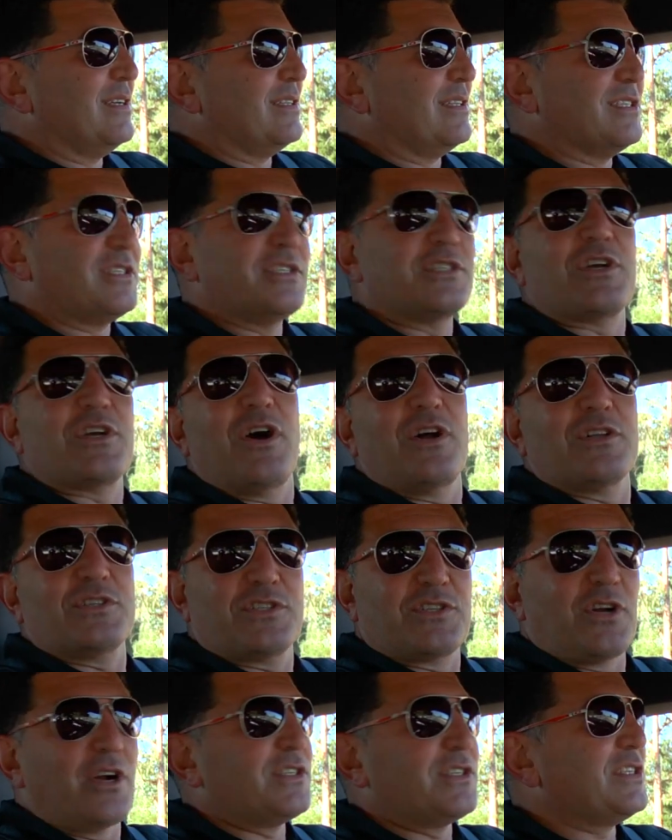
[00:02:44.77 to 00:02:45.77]
This is called
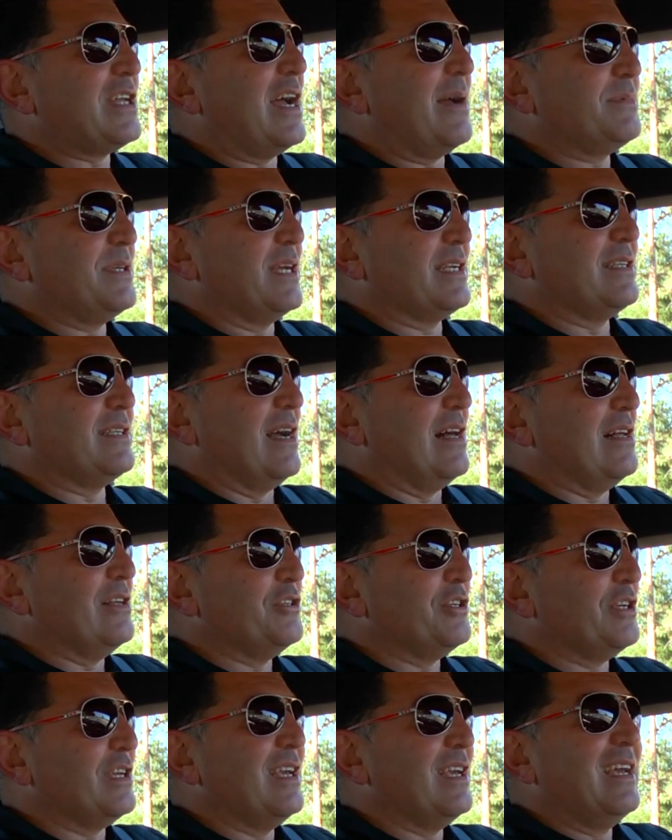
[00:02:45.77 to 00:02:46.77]
start-stop
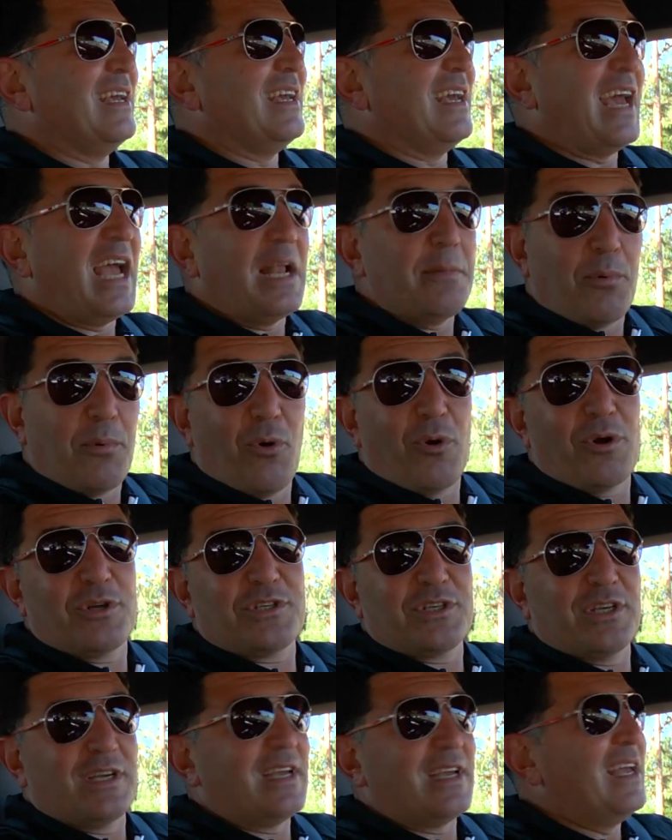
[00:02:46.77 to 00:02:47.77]
technology, and
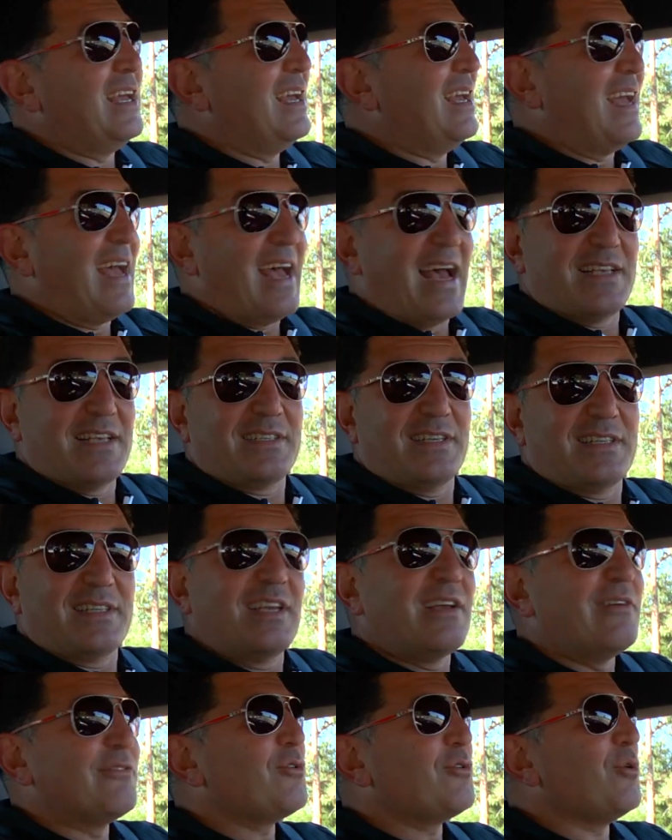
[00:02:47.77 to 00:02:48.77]
Porsche has it.
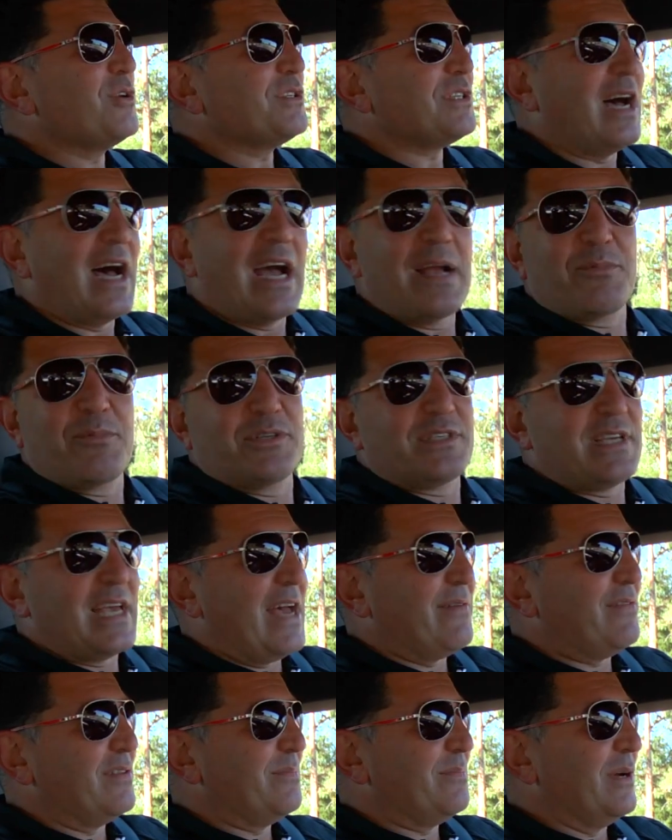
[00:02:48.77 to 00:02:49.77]
Of course, hybrids
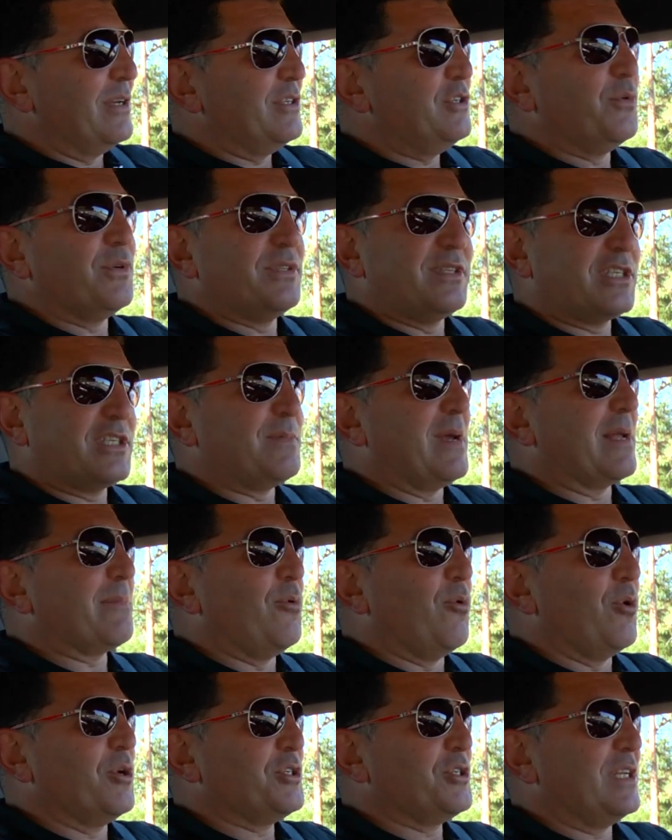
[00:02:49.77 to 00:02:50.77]
have it, but you wouldn't expect
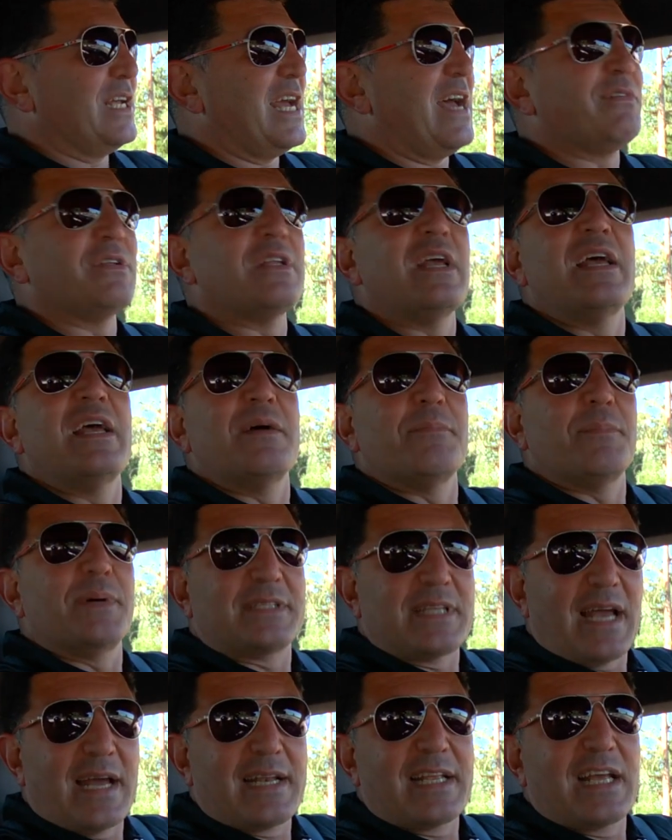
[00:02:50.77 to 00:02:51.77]
Porsche to have it,
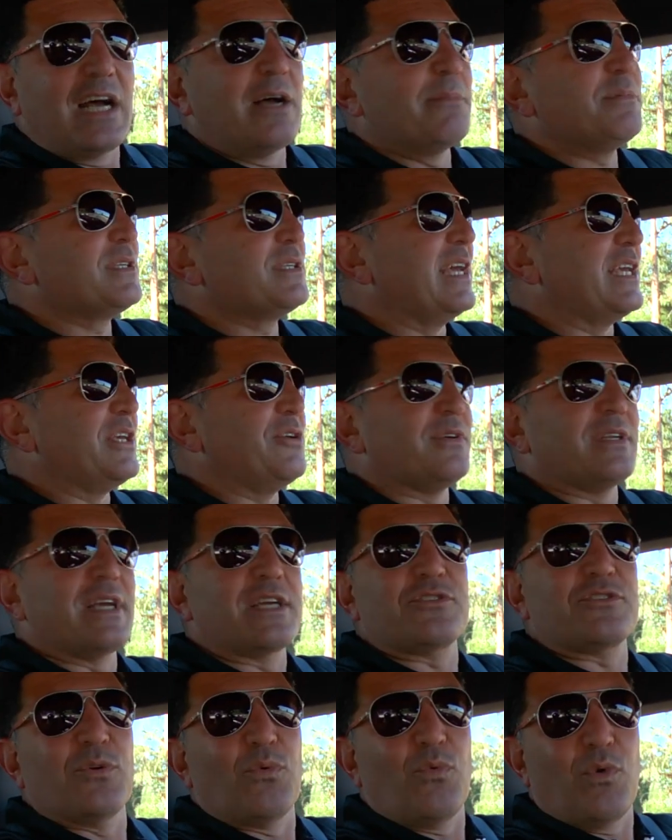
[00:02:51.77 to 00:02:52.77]
but that helps get you an
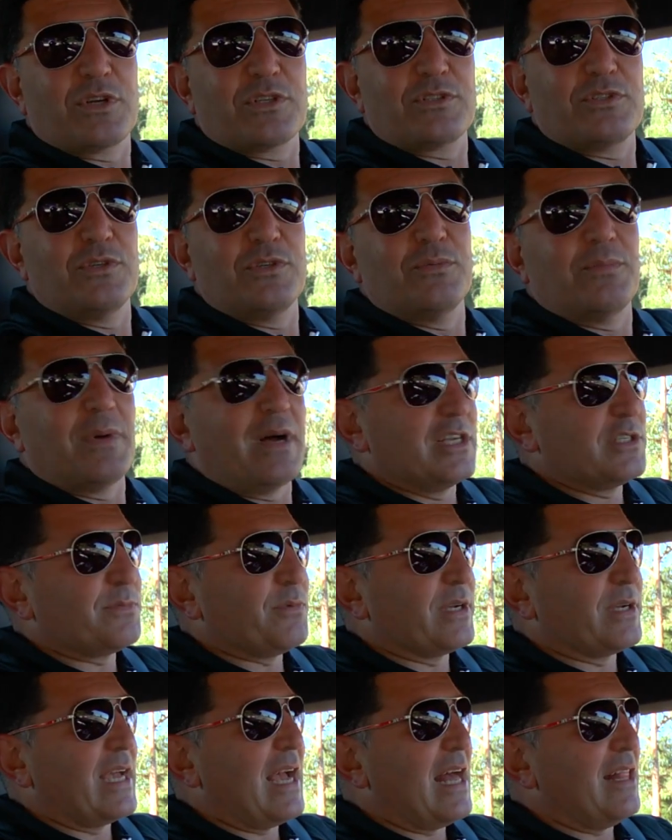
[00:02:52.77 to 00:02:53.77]
extra 1 or 2 miles
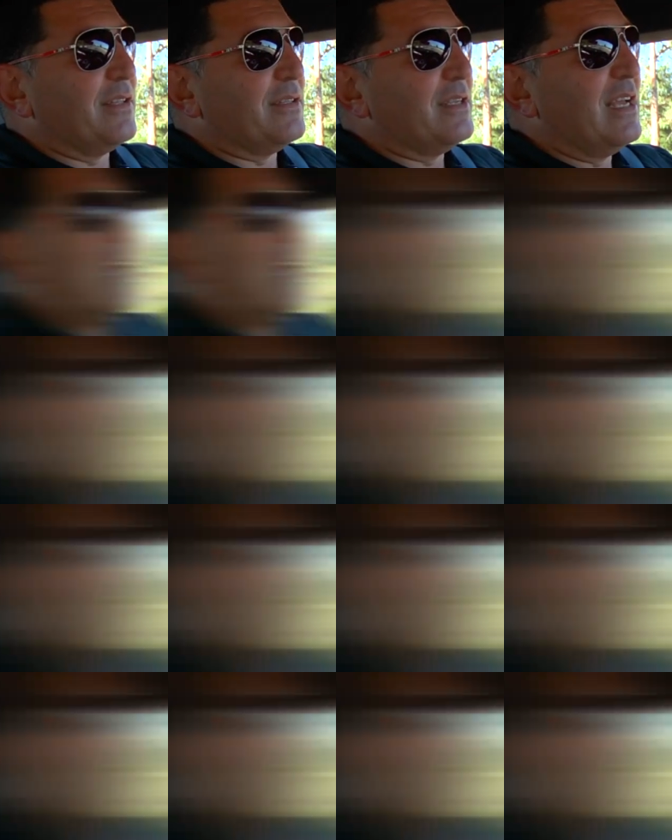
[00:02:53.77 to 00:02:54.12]
per gallon.